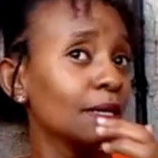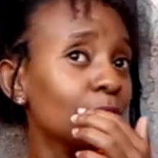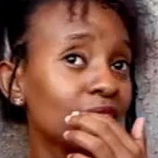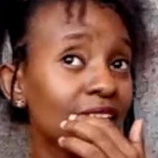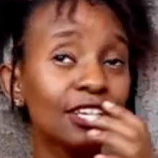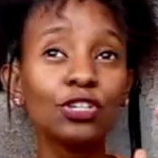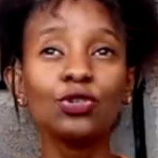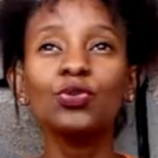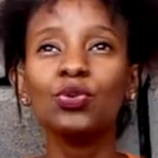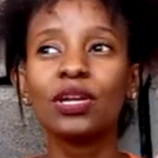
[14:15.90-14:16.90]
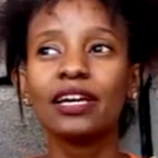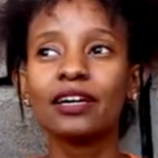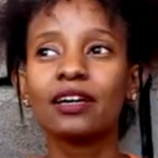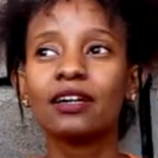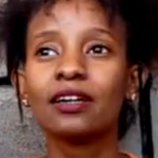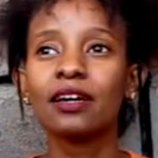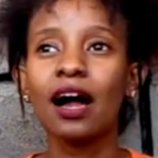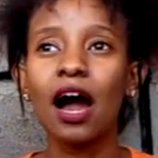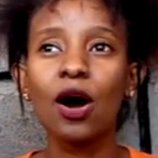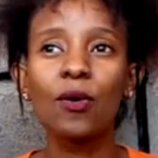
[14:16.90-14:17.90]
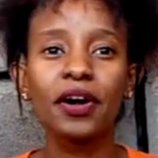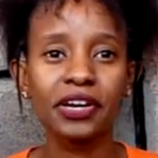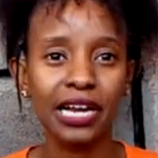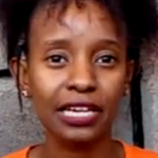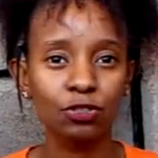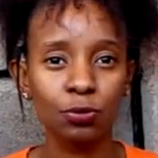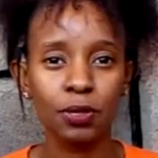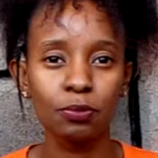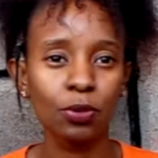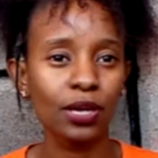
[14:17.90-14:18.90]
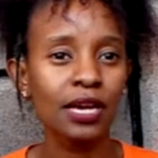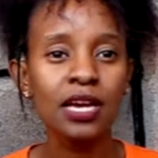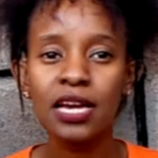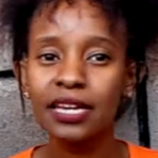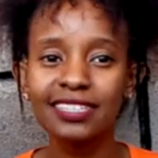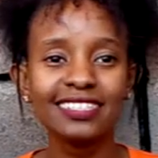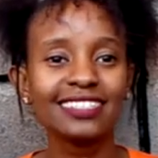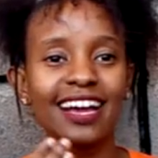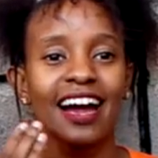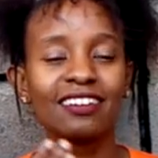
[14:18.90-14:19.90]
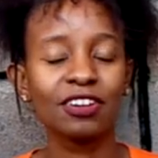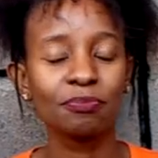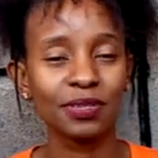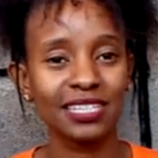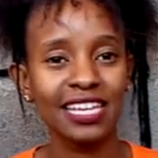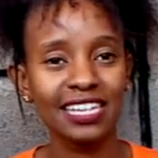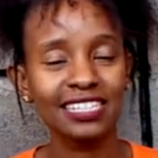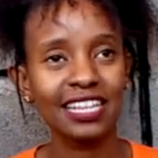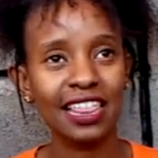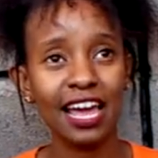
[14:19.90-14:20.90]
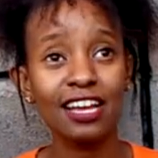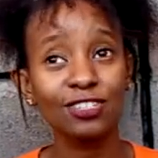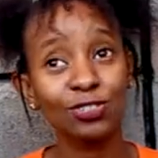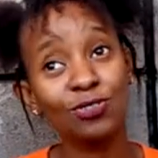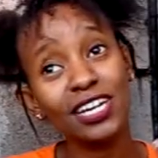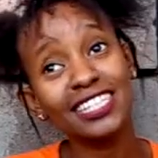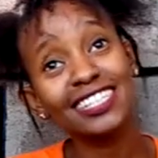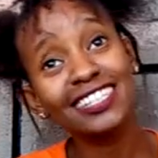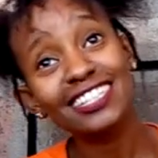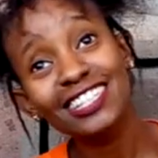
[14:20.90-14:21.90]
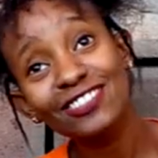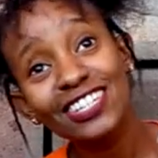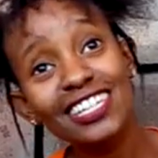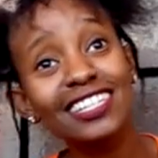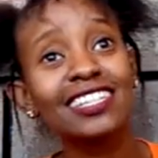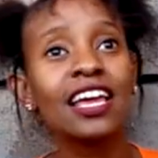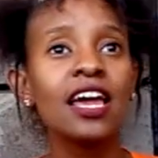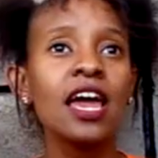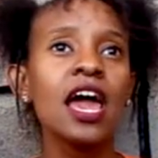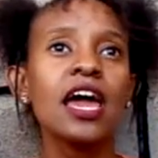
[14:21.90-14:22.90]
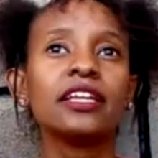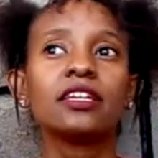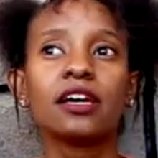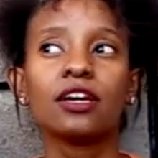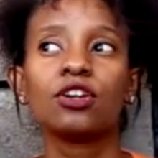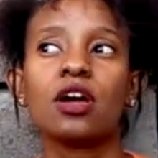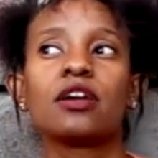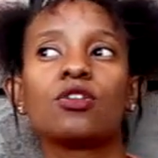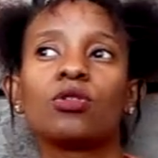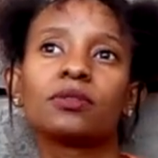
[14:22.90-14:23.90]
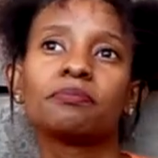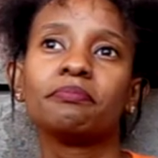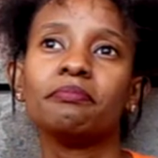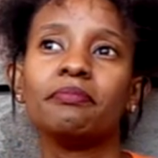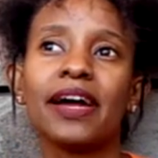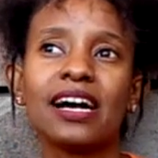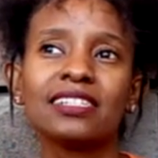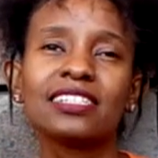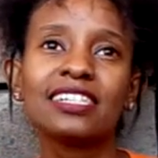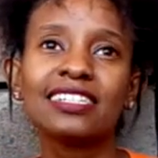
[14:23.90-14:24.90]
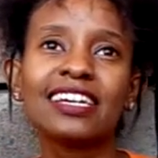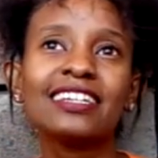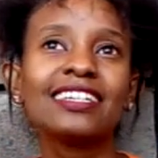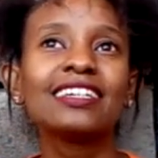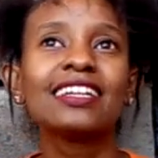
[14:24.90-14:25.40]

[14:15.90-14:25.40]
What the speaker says: but I knew like how I relate to people isn't 100% there. So I did this quiz, and I got my answers, and